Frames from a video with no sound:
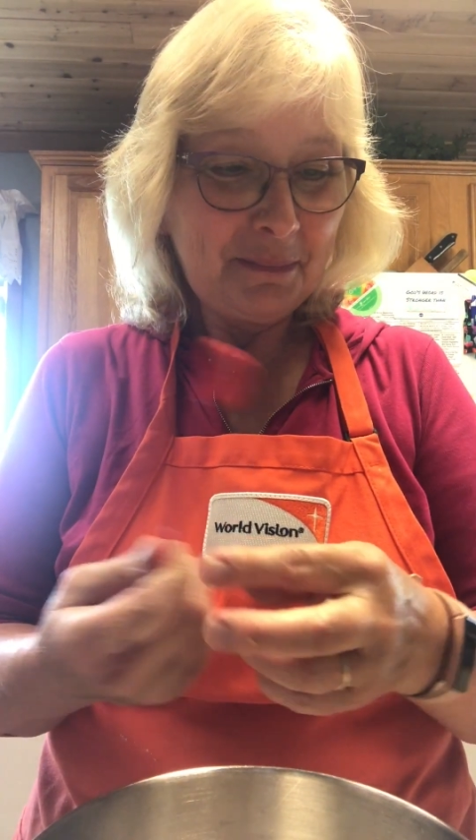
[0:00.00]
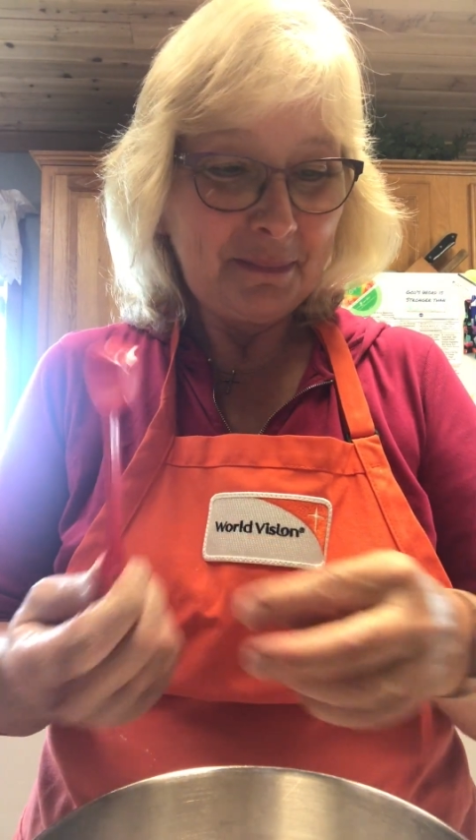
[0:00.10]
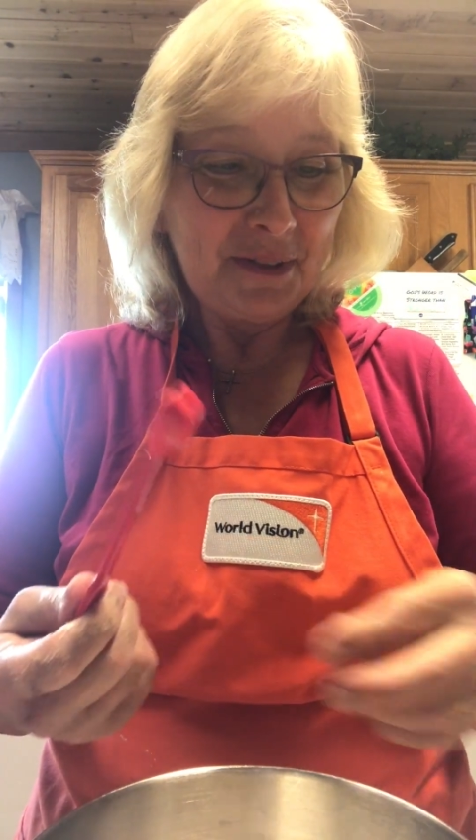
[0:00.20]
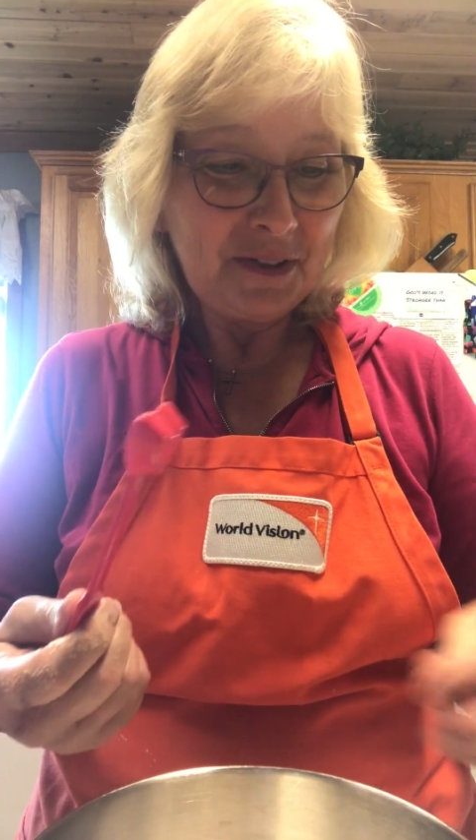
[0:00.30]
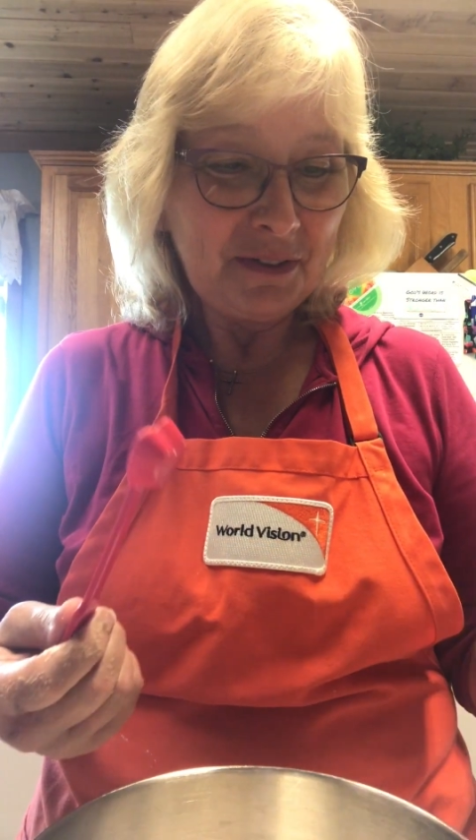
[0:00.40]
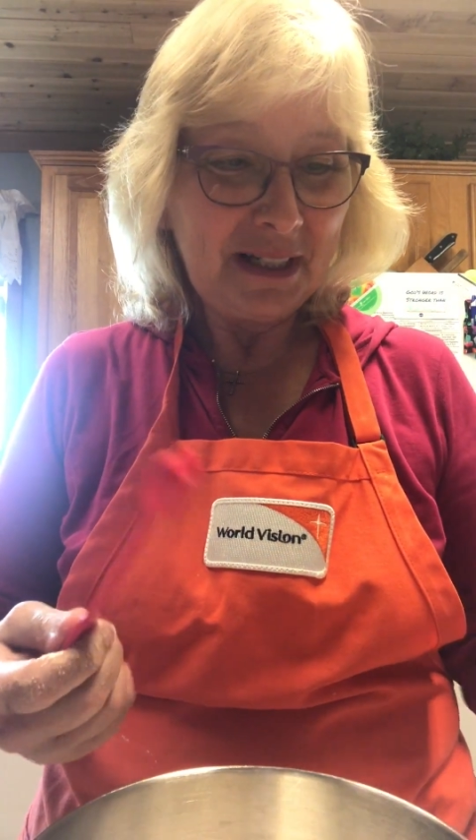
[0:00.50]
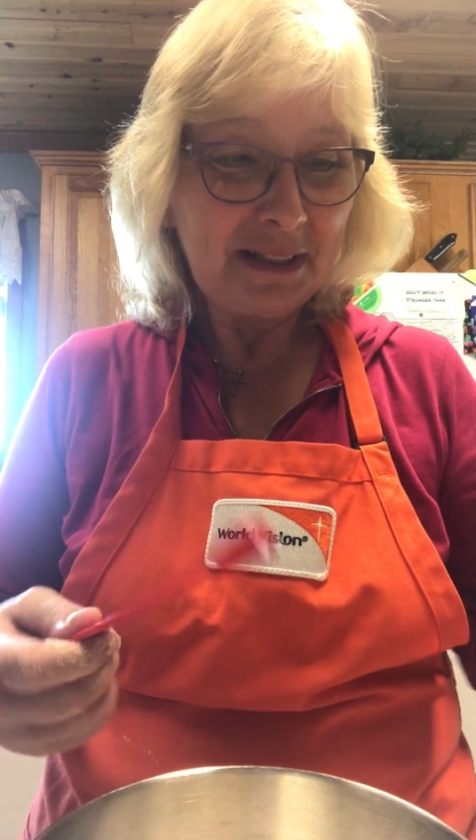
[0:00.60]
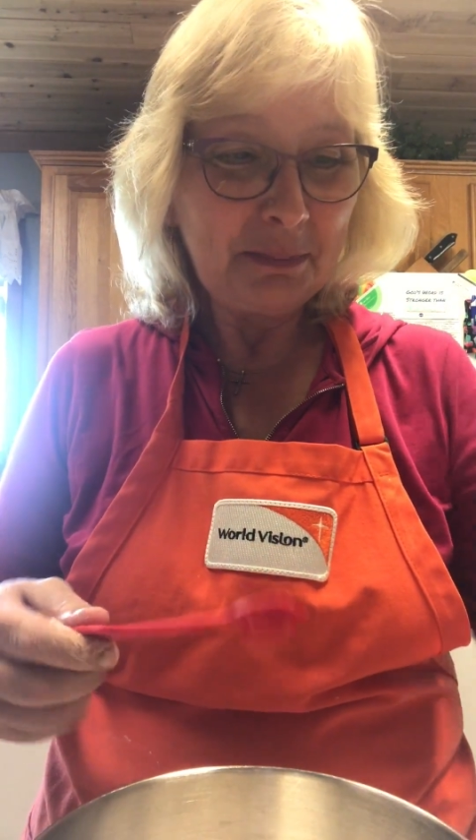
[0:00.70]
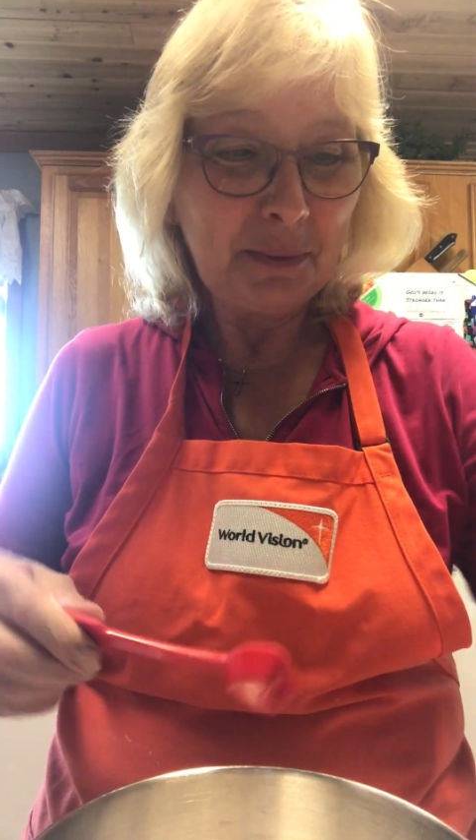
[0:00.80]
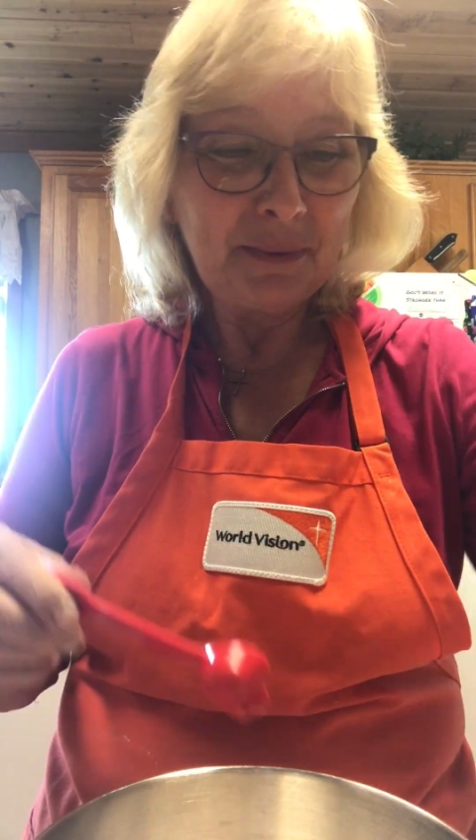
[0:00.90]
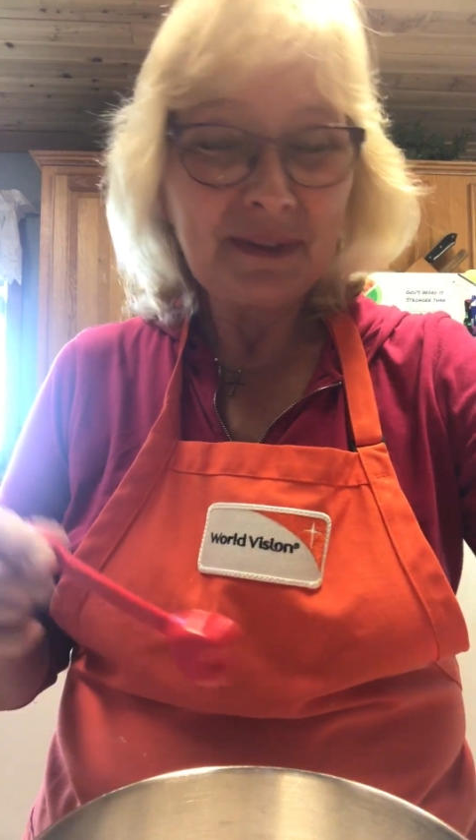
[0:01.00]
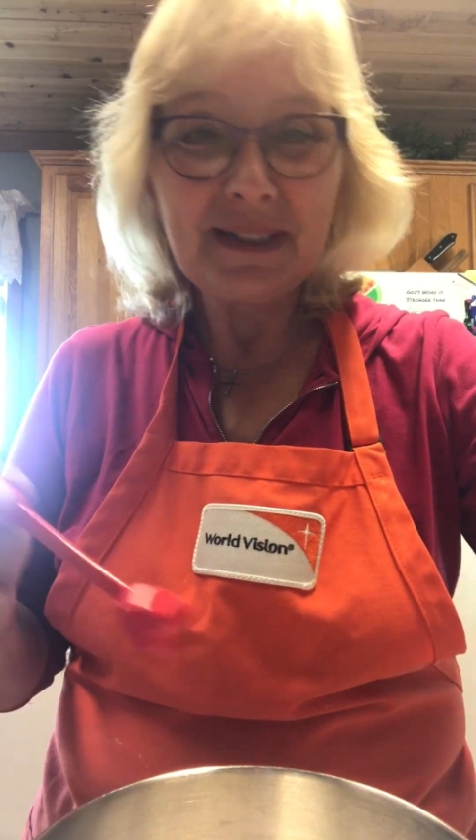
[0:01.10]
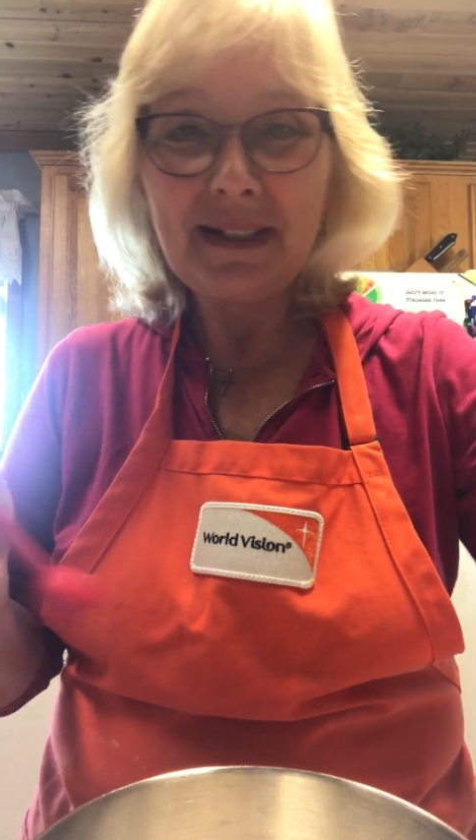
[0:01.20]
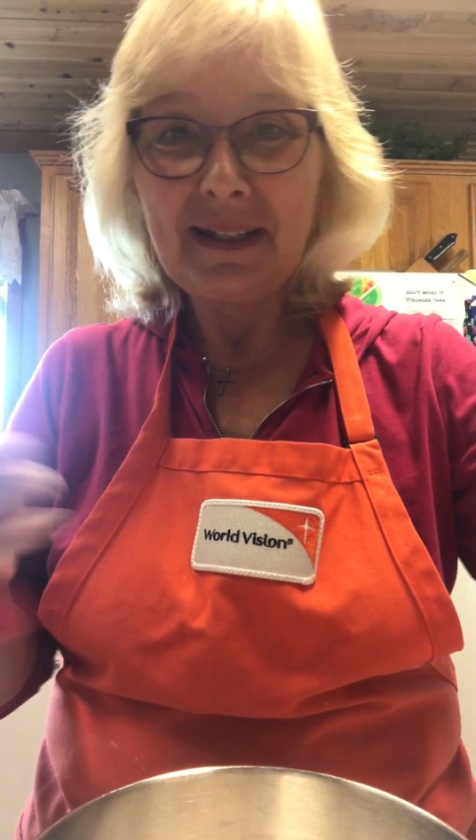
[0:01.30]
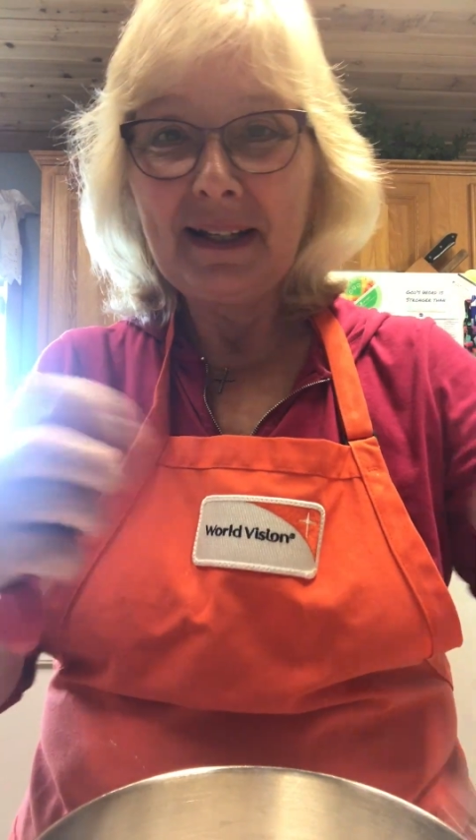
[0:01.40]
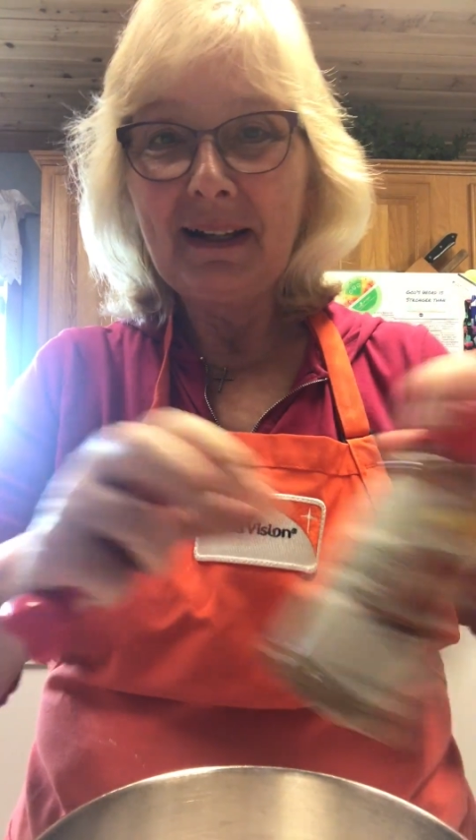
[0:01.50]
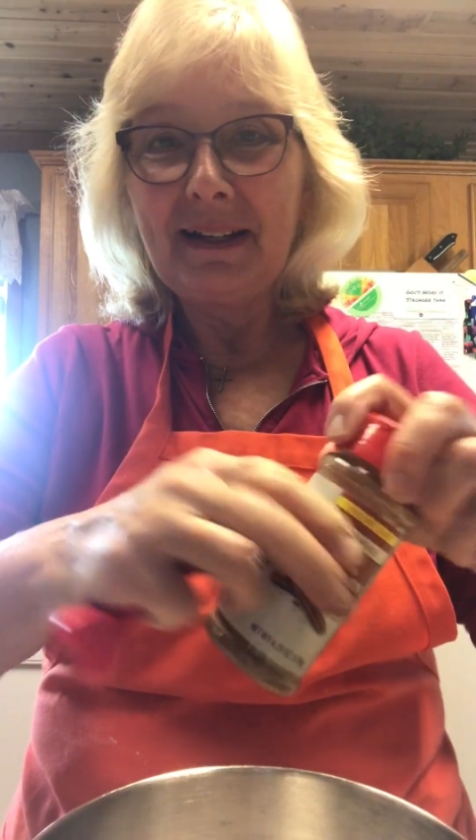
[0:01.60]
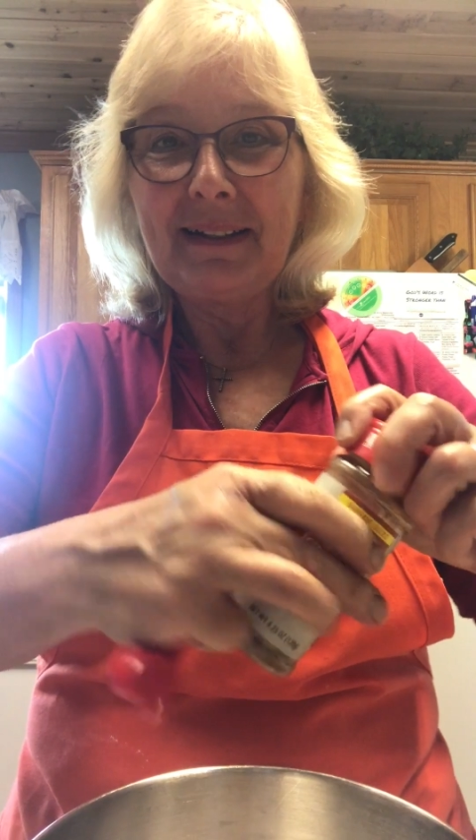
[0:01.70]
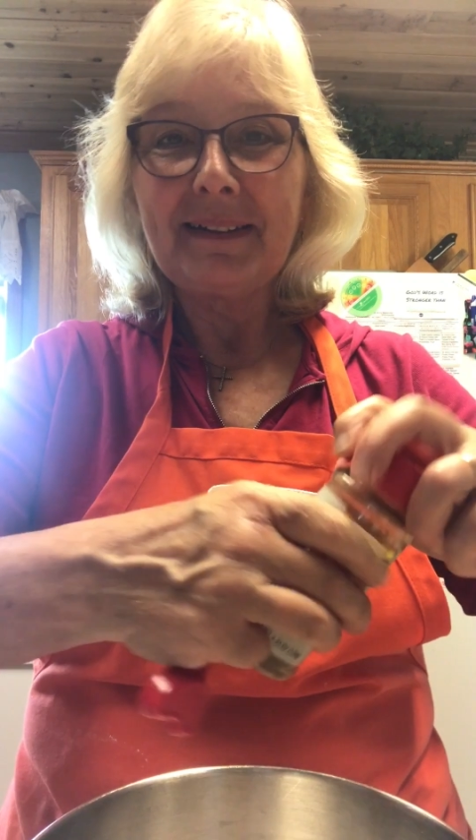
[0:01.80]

measuring spoons that I got